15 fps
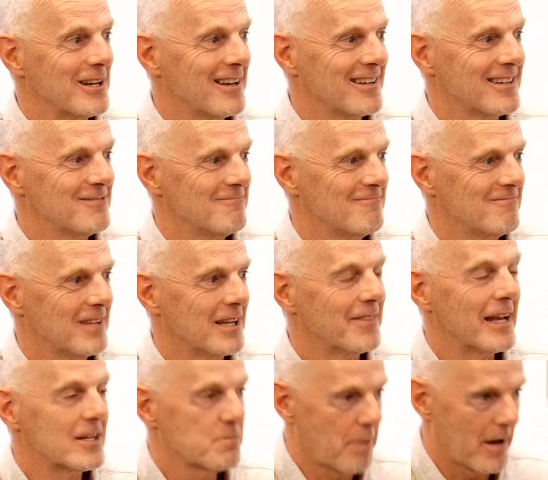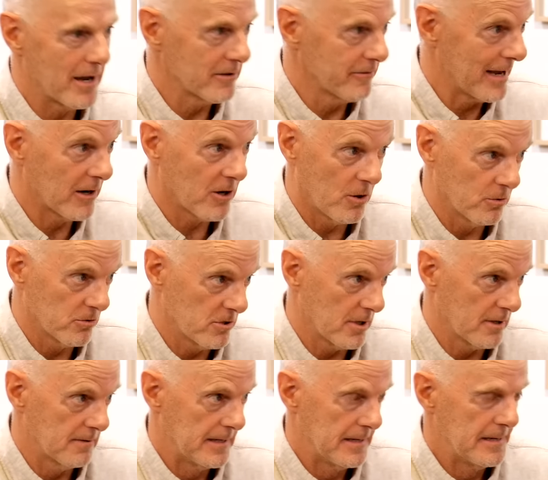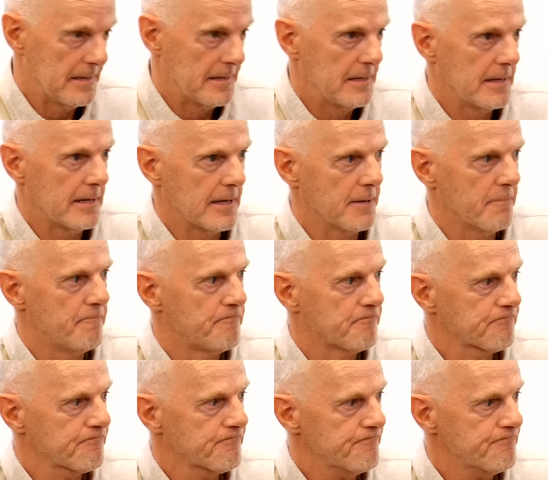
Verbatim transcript: A, mm. and that's part of our culture. That's um, the cu part of the